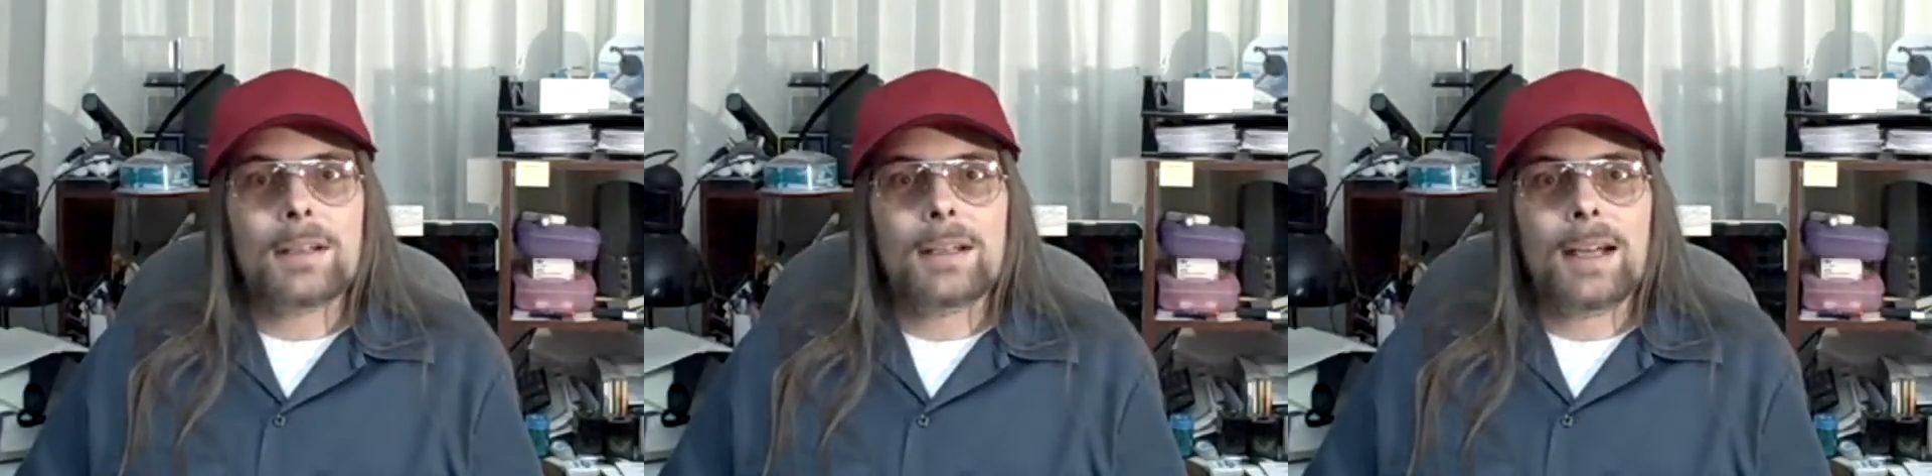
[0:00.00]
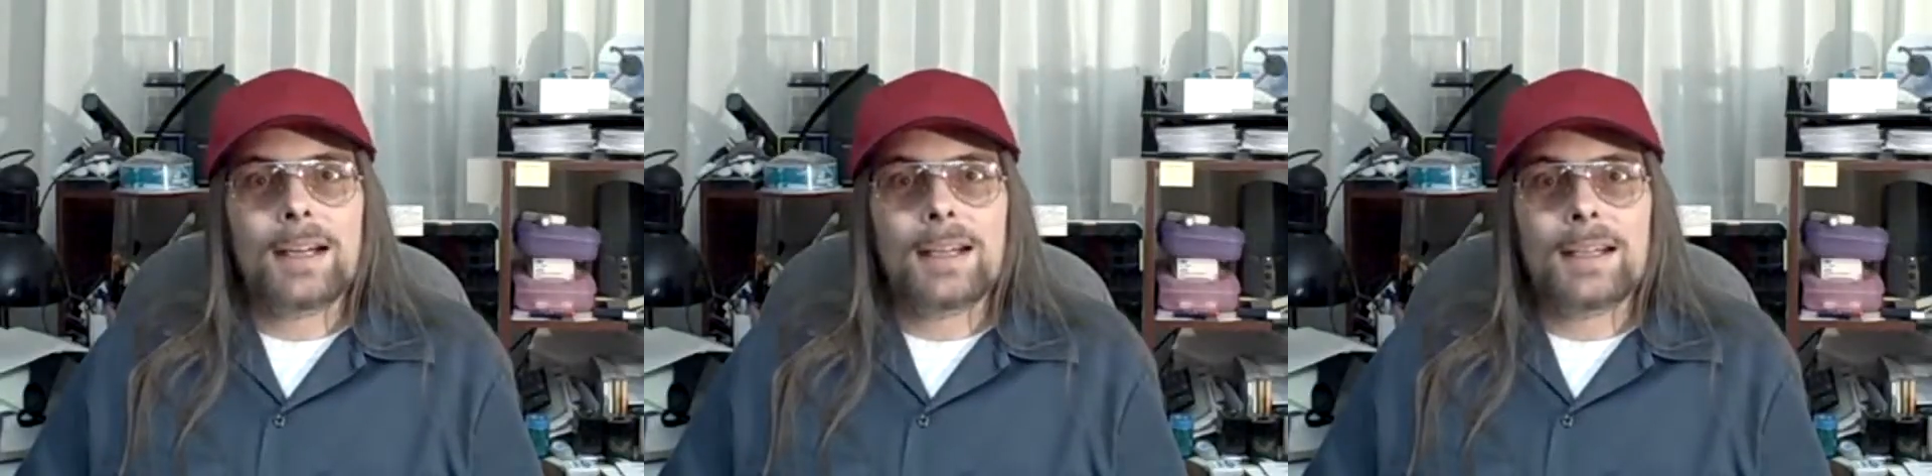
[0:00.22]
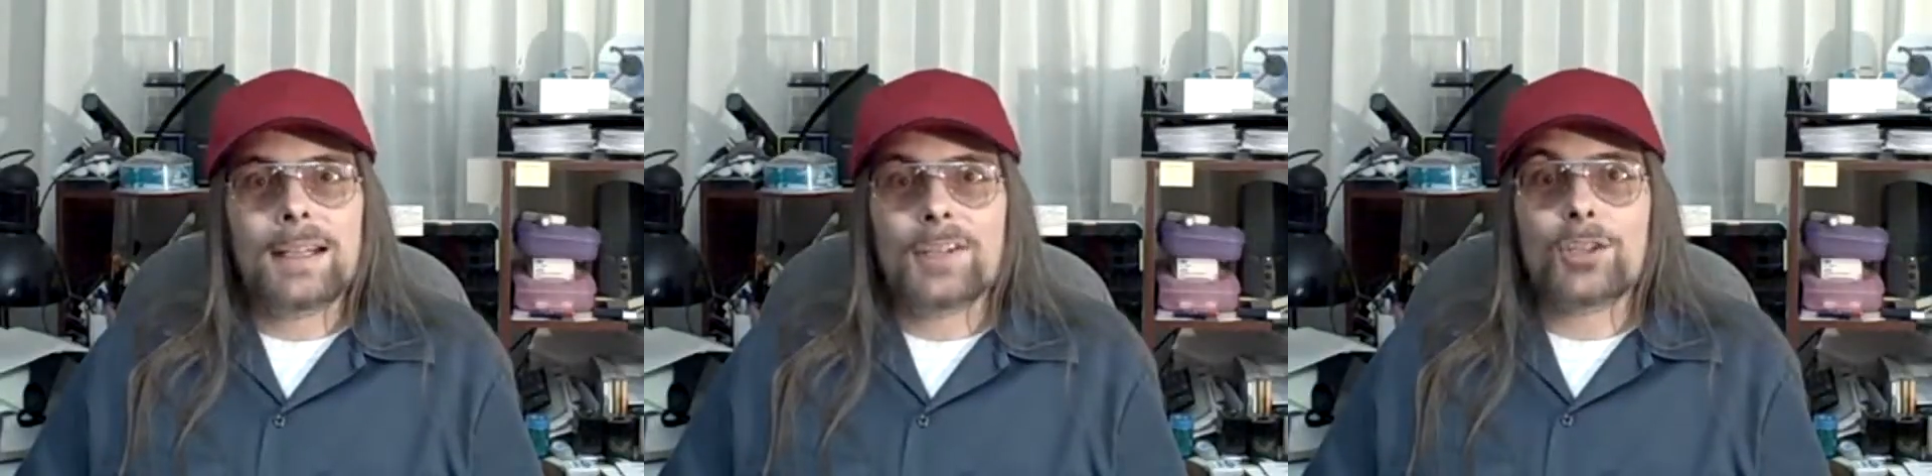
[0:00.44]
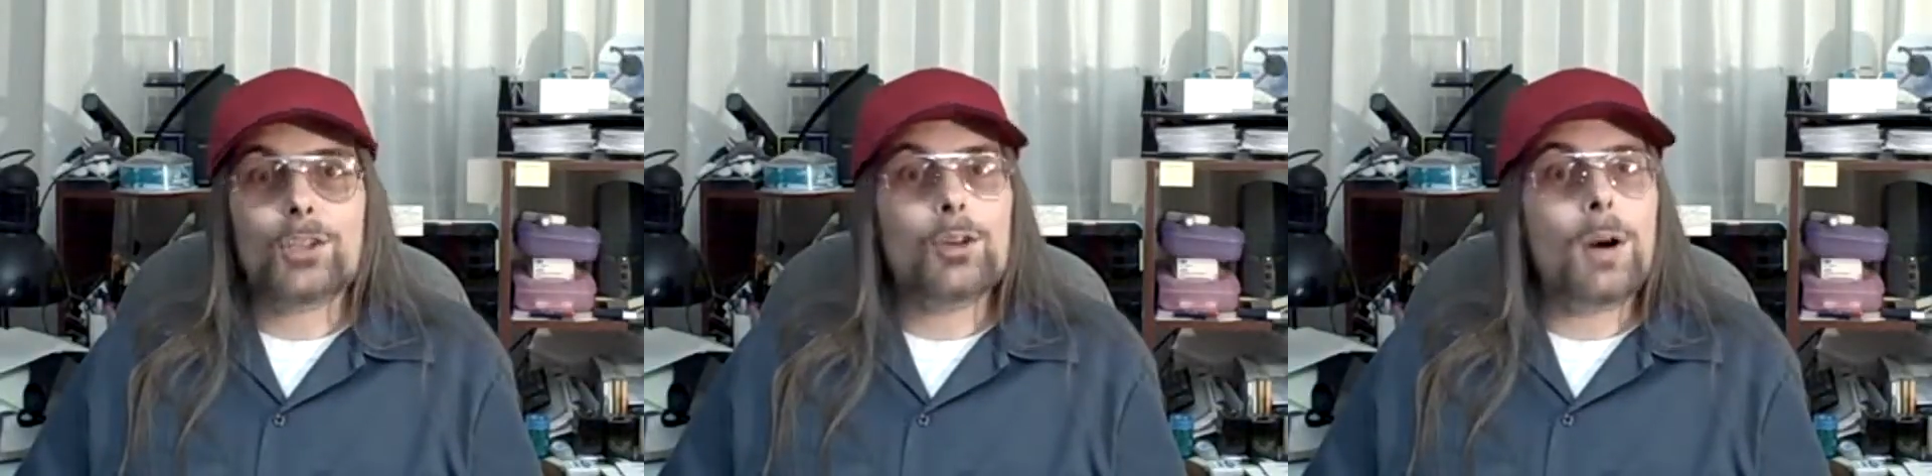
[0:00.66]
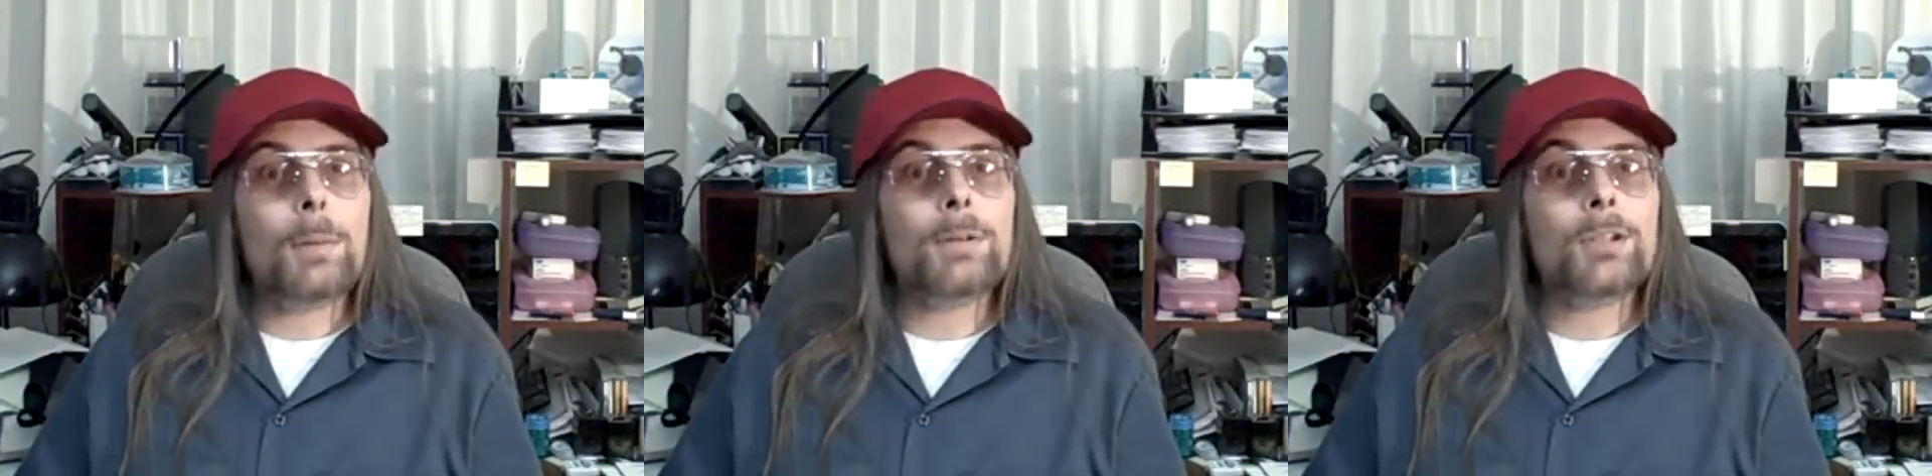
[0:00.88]
is a
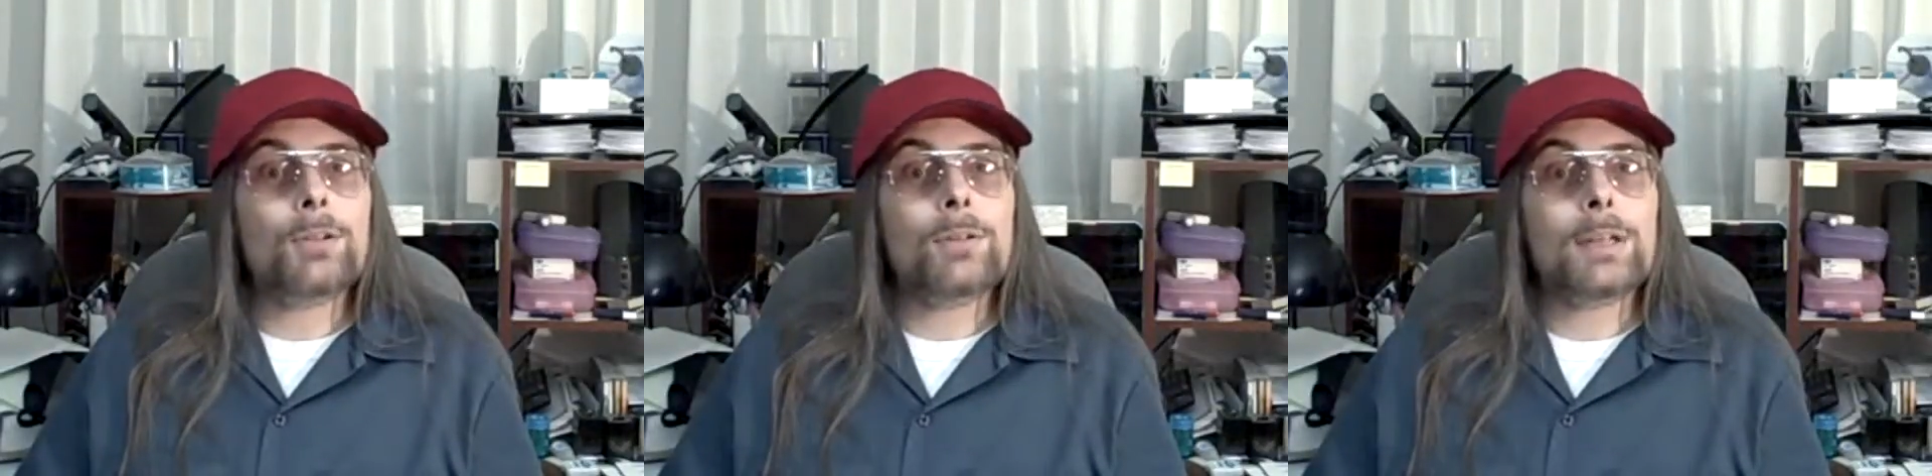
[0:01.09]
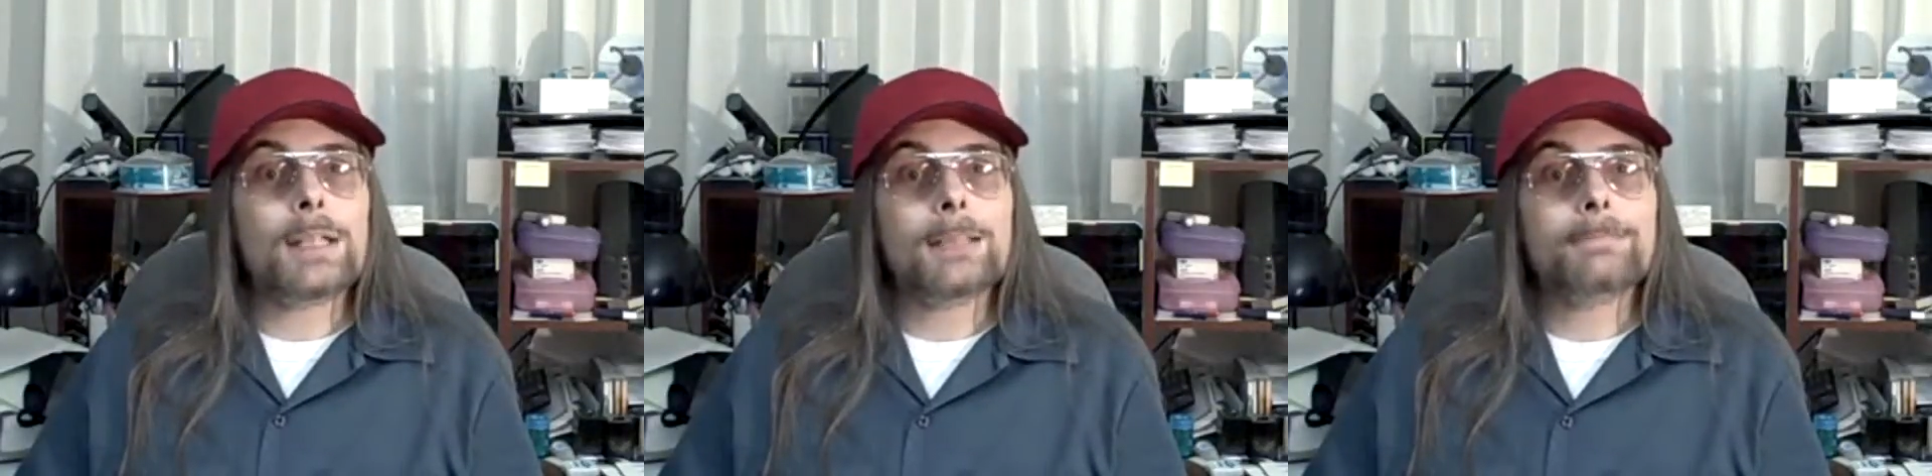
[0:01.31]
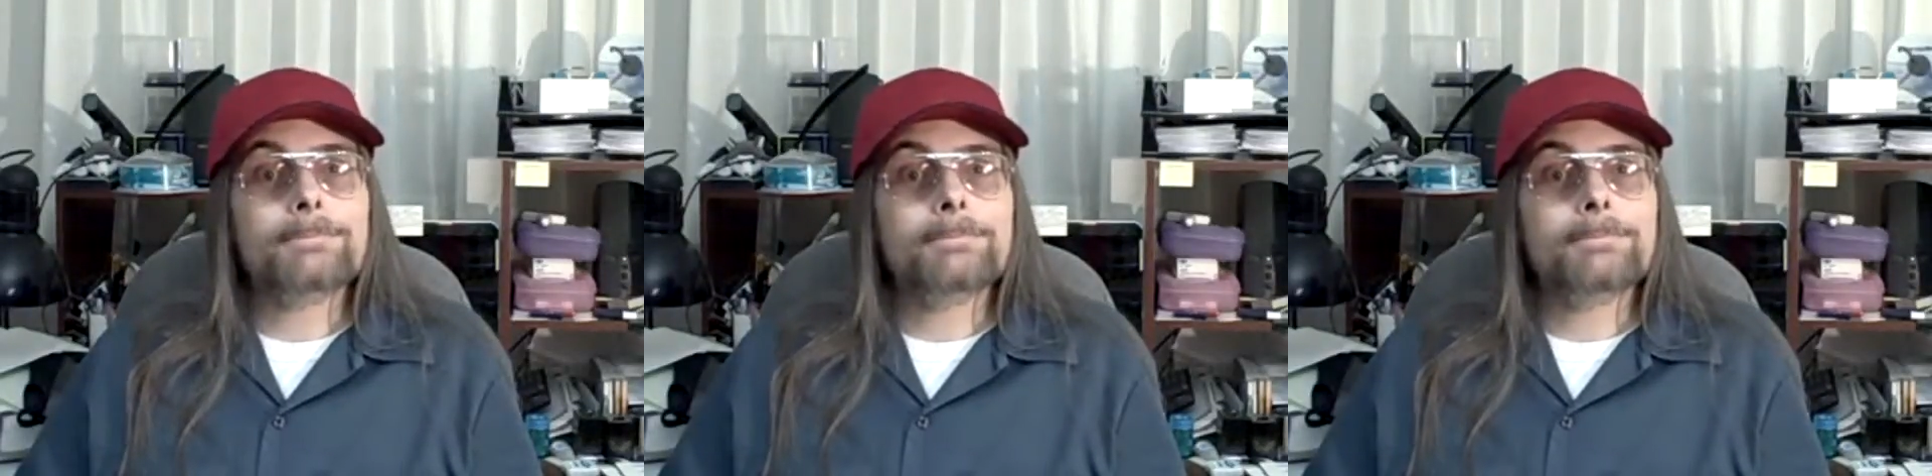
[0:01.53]
new opportunity.